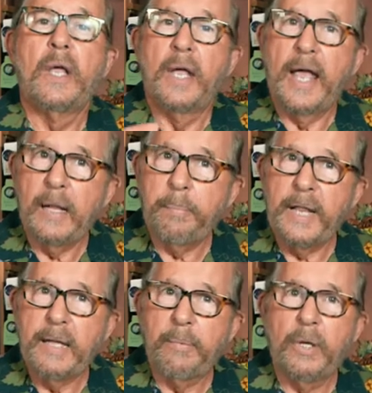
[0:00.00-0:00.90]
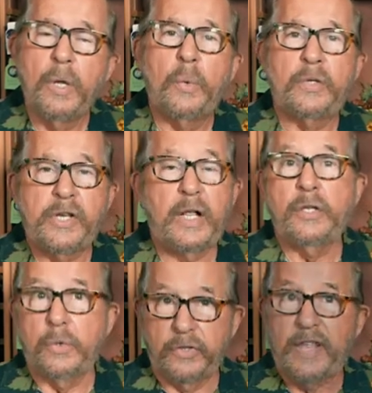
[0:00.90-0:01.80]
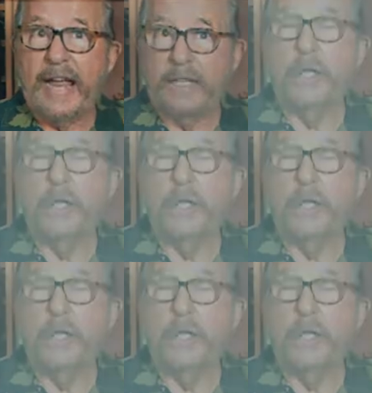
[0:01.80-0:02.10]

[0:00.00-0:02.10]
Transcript: Help label will tell you exactly